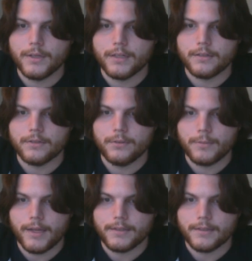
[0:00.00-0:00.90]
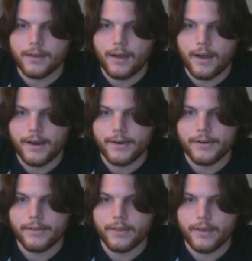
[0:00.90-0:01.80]
can assume that's
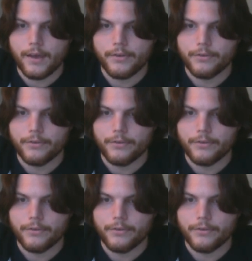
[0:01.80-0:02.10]
higher than the other